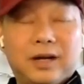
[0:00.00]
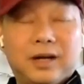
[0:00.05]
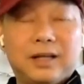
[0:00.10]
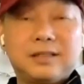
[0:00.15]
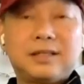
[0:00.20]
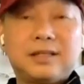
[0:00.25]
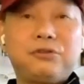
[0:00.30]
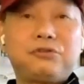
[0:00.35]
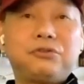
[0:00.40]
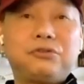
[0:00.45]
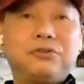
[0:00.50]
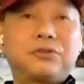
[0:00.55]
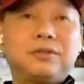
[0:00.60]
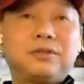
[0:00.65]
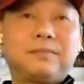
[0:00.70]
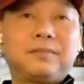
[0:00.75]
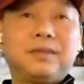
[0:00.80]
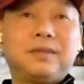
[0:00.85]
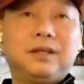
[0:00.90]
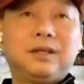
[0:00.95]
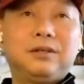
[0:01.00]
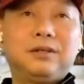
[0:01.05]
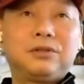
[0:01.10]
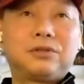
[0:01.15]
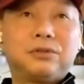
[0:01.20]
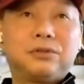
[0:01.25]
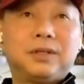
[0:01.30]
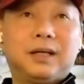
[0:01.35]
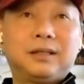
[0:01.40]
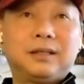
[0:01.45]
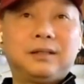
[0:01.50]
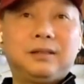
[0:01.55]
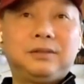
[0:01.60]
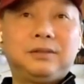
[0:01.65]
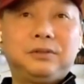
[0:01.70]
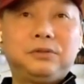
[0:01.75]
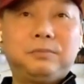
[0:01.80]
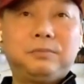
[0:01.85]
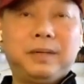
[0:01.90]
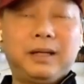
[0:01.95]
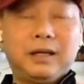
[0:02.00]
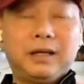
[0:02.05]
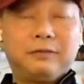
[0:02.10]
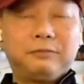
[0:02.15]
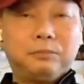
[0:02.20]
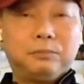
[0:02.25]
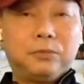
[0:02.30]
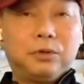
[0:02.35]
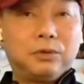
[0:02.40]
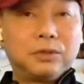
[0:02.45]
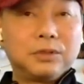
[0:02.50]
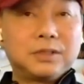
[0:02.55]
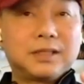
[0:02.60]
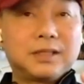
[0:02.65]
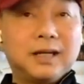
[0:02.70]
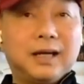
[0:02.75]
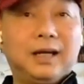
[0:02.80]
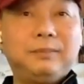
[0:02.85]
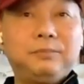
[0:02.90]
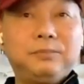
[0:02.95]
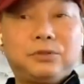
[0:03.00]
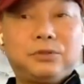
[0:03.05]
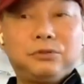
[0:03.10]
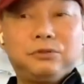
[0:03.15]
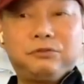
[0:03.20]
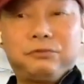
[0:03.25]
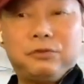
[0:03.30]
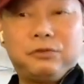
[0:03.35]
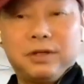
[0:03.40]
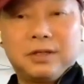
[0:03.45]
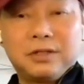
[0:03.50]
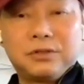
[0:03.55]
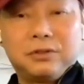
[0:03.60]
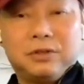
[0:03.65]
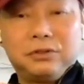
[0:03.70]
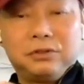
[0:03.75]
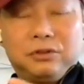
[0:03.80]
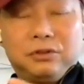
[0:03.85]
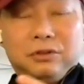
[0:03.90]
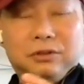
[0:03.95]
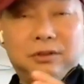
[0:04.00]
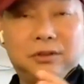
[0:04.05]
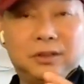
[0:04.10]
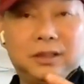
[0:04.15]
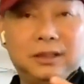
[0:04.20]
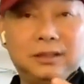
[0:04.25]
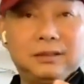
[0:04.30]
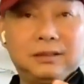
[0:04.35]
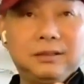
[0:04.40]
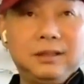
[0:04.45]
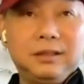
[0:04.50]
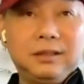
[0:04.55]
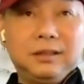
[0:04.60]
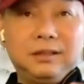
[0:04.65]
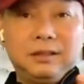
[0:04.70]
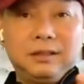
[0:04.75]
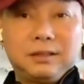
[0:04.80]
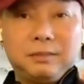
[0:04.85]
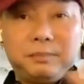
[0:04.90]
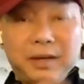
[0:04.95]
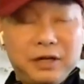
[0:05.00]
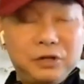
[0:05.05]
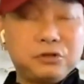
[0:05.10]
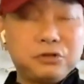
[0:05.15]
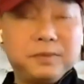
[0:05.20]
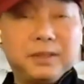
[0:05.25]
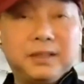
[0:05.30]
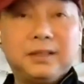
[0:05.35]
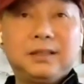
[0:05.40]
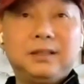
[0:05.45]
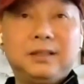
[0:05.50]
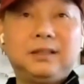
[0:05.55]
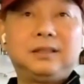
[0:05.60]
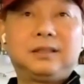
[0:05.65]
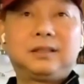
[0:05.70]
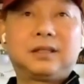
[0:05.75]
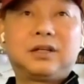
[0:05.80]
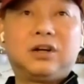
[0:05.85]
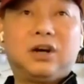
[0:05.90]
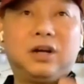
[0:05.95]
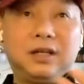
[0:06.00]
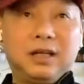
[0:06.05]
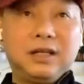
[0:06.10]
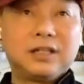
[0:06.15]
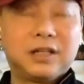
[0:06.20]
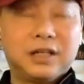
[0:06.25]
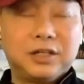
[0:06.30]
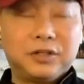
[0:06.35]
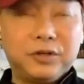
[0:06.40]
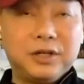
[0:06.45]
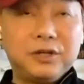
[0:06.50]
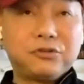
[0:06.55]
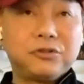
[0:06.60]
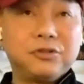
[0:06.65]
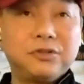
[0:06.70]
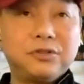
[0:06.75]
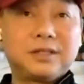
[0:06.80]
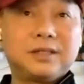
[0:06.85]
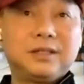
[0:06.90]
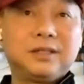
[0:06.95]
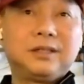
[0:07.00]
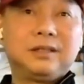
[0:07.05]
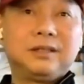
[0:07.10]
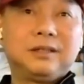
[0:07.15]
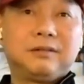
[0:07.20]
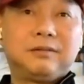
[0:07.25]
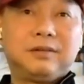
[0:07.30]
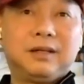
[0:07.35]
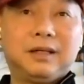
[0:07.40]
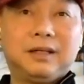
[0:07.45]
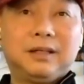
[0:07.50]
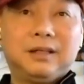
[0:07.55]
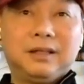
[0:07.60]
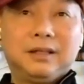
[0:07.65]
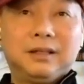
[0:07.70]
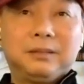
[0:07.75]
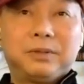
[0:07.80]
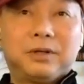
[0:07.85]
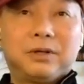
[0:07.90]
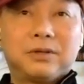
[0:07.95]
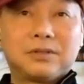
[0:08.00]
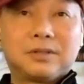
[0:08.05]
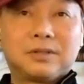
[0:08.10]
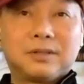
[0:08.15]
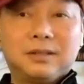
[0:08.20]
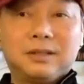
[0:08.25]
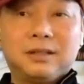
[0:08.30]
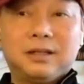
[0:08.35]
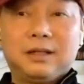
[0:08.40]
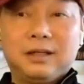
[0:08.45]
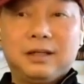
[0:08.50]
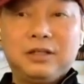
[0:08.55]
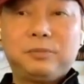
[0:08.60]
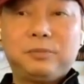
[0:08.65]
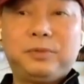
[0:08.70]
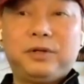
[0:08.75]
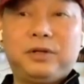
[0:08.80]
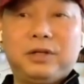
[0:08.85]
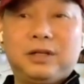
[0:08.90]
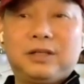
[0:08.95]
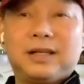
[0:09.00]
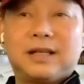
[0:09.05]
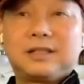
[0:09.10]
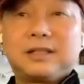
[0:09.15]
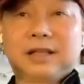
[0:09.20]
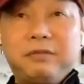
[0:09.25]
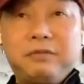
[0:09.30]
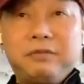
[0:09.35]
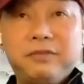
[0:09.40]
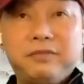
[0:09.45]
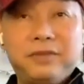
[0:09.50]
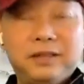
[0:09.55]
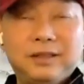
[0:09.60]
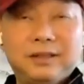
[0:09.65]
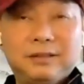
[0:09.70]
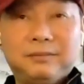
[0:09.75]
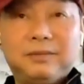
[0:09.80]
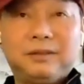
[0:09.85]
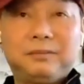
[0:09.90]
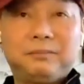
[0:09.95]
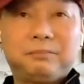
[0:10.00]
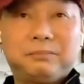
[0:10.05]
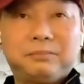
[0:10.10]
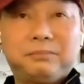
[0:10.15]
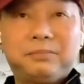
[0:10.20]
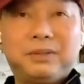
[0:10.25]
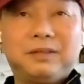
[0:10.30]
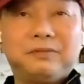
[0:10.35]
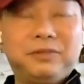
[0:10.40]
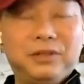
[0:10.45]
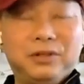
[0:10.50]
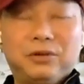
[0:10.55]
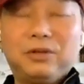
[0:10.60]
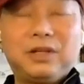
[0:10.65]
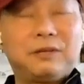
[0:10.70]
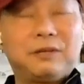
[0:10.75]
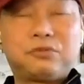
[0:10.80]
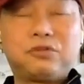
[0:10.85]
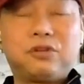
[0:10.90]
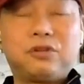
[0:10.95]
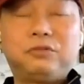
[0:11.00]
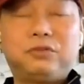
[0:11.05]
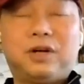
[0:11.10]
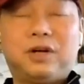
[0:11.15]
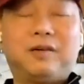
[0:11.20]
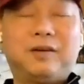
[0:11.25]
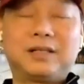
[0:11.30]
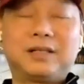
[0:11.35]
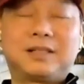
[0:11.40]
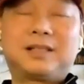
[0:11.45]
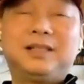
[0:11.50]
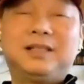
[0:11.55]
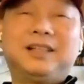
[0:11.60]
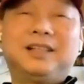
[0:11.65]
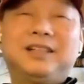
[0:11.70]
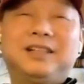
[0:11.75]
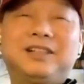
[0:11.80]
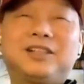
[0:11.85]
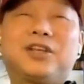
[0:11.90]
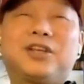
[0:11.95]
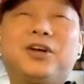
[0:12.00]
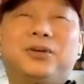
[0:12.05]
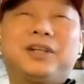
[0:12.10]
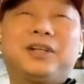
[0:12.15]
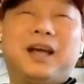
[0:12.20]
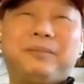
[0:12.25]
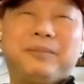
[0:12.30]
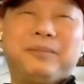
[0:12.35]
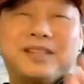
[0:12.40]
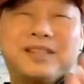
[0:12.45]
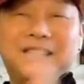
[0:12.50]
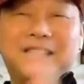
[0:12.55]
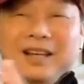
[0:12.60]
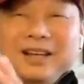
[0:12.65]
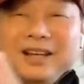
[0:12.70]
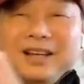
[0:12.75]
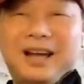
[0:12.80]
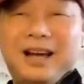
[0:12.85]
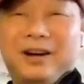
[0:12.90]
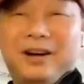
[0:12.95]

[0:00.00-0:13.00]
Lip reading: organizations, so that you may have more time to focus on your like the management, the content generations, right? Because entrepreneur does everything, but we only have 24 hours. So that is